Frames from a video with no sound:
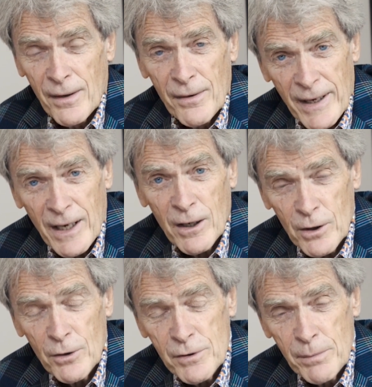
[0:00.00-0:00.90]
they are
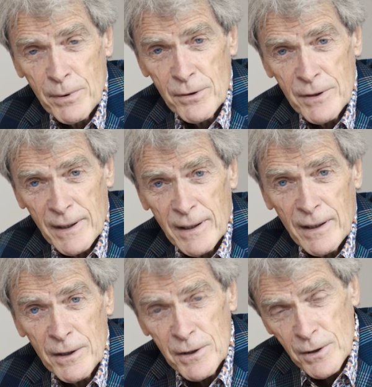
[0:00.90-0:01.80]

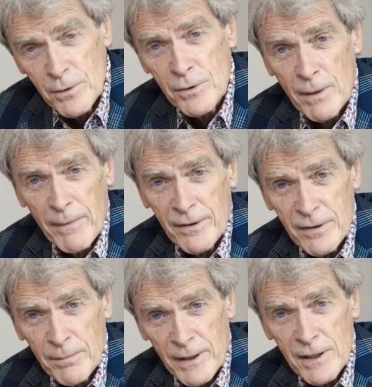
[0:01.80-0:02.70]
contributing a huge amount
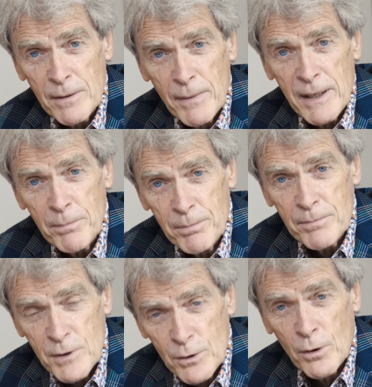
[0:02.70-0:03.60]
of money to make
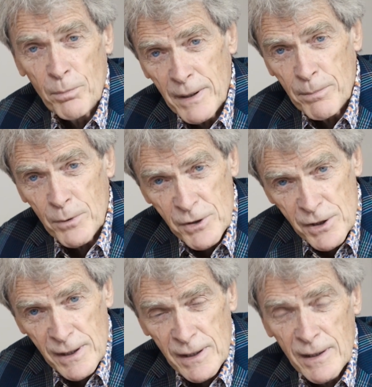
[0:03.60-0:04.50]
sure people
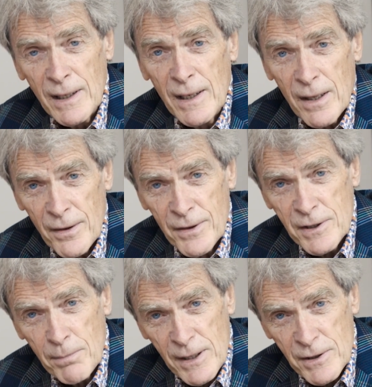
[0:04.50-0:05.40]
see
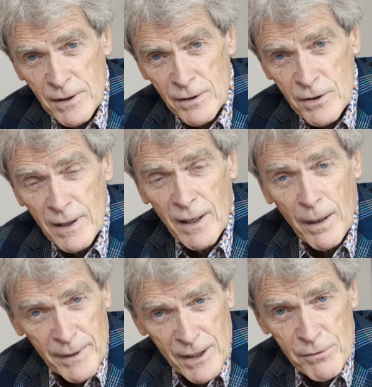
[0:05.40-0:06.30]
this message.
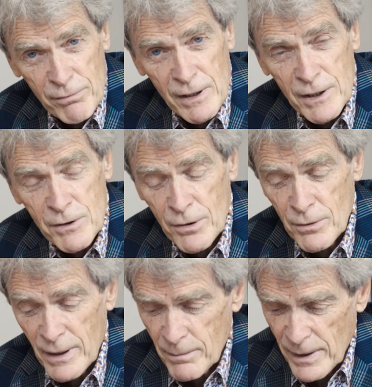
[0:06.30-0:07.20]
I mean, that's really
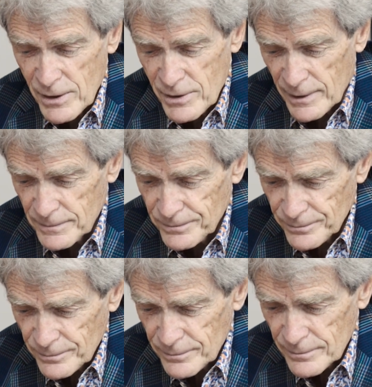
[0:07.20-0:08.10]
truly amazing.
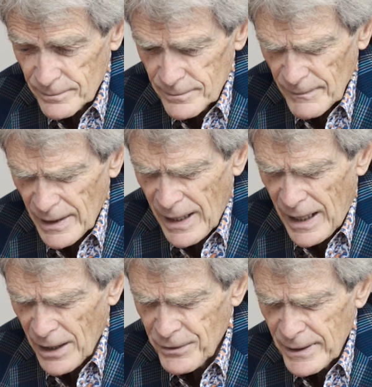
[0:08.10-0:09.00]

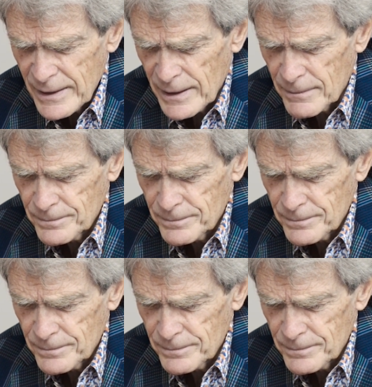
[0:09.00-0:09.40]
I think,